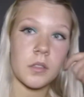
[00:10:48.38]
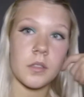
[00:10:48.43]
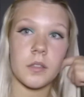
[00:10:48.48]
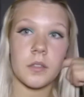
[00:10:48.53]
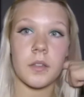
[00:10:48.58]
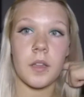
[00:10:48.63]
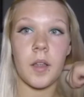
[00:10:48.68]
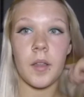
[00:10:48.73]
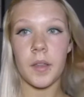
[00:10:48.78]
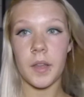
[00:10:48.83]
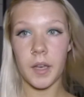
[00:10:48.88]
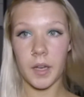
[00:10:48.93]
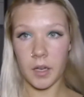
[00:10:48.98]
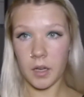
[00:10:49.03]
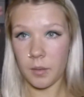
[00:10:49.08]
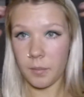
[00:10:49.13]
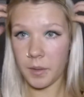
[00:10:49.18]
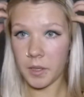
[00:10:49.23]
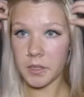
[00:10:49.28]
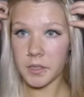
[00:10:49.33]
So now that I
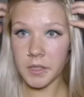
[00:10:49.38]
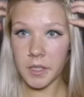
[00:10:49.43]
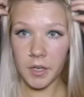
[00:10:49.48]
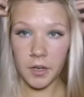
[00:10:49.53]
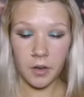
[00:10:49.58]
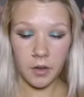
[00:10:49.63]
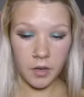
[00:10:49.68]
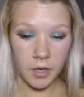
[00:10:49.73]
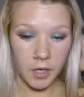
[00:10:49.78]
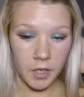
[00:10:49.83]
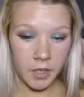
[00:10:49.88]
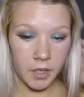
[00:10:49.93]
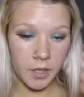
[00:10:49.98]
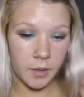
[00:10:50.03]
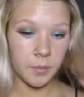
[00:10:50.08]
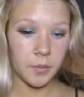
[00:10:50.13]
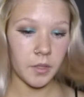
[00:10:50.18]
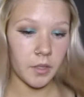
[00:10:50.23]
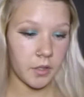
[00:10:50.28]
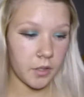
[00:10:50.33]
got mascara on,
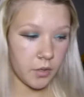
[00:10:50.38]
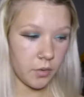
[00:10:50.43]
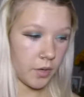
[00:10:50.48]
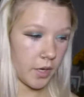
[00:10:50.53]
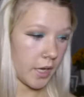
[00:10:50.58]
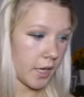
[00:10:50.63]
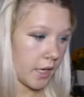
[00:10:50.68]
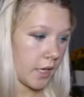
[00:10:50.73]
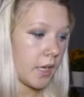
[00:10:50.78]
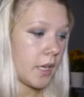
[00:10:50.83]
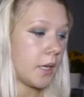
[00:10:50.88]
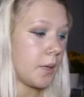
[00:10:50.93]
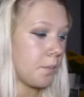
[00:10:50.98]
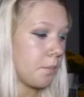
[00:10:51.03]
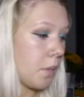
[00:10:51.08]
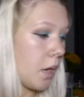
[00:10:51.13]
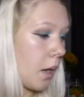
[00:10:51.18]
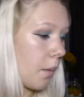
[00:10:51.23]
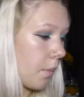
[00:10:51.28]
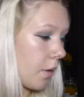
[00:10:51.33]
I'm going to go ahead
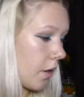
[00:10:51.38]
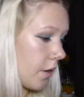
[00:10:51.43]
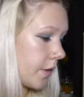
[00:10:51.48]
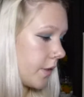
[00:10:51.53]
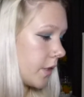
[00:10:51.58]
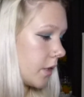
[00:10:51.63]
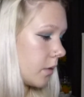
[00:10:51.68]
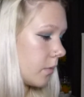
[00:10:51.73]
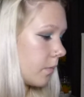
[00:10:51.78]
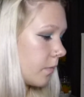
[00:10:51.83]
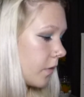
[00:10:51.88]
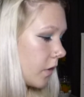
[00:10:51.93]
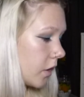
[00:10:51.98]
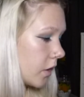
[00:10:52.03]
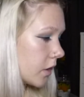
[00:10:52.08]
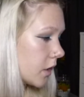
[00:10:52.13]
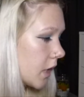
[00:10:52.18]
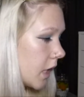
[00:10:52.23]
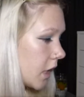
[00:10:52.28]
and pop on some false